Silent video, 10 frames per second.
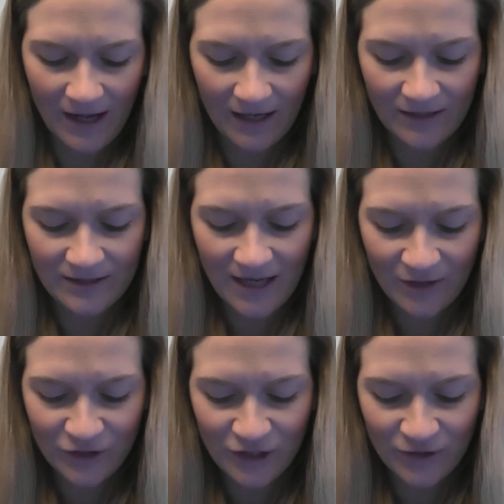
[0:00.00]
I could tell
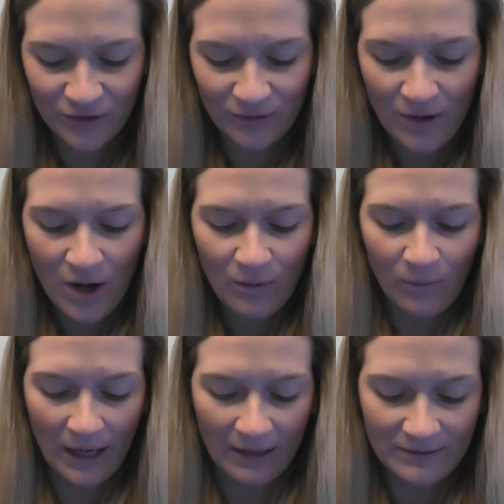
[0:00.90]
she knew
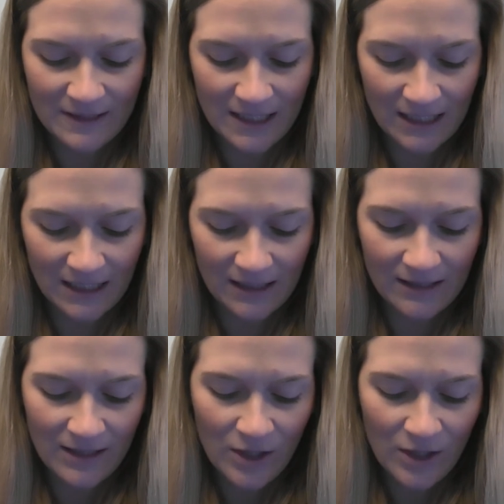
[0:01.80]
what I was thinking.